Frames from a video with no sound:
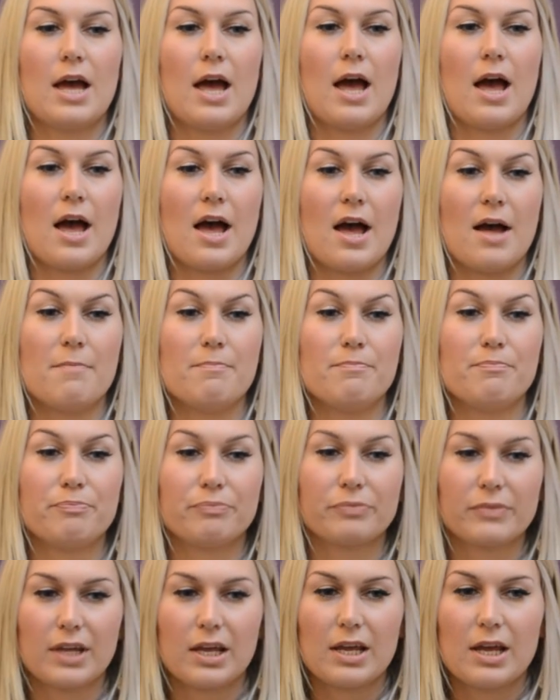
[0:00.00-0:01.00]
And
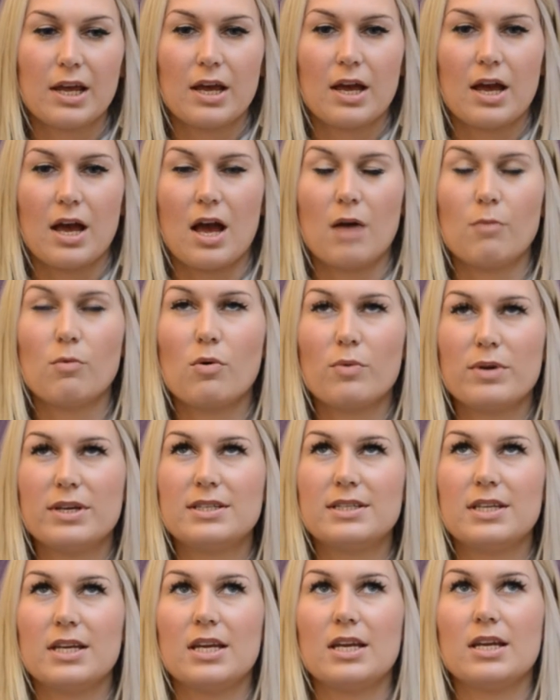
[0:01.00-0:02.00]
what we
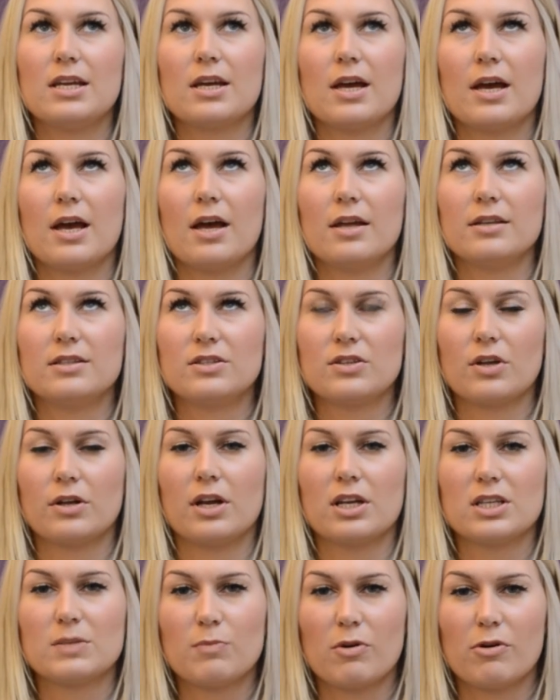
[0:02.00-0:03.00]
see at Design
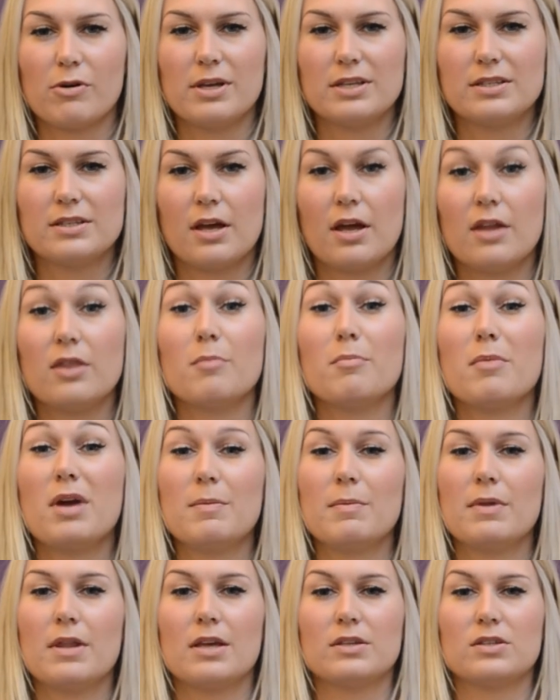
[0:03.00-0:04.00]
Our Tomorrow is that at the
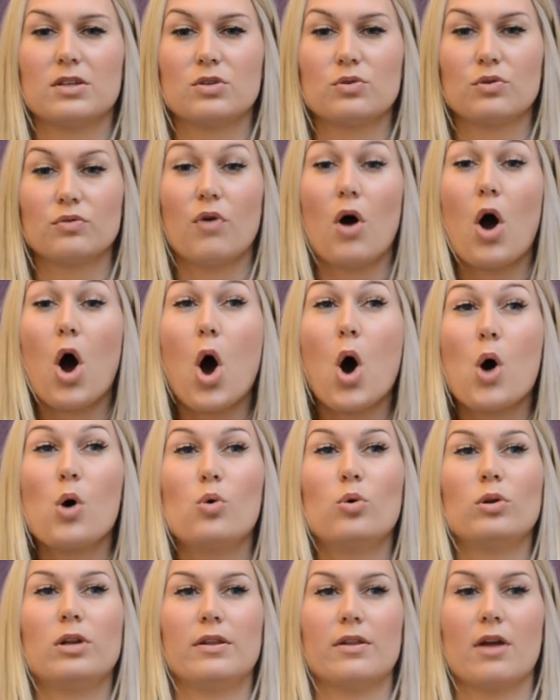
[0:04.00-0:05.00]
moment there's a sort of
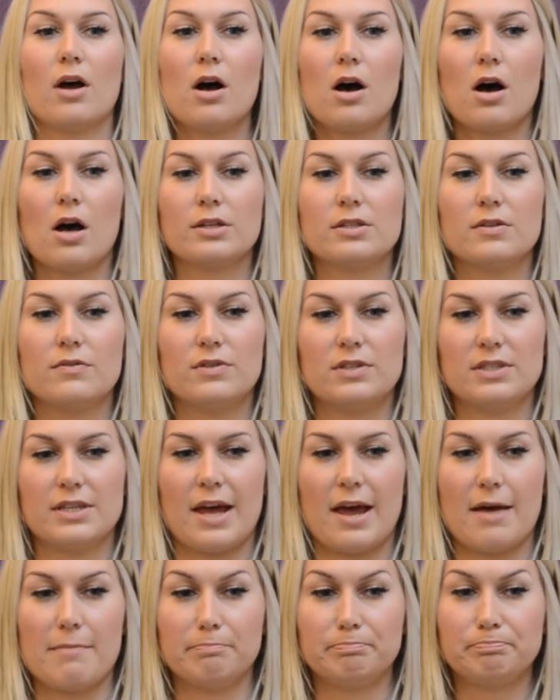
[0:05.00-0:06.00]
hole in the heart of
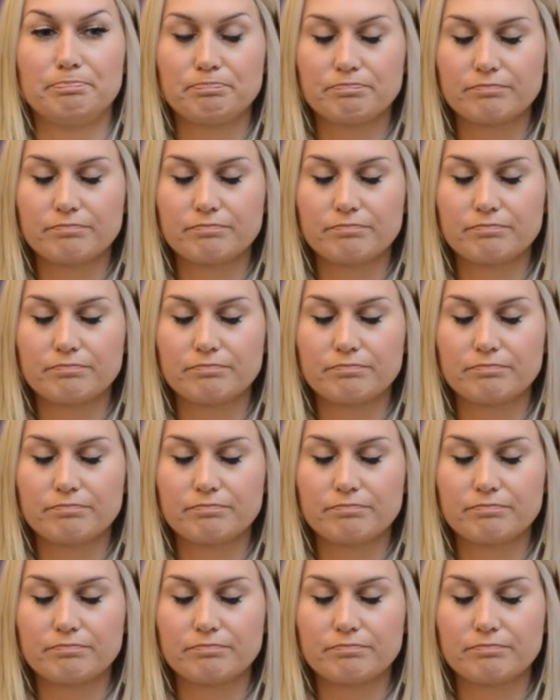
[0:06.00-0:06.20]
STEM.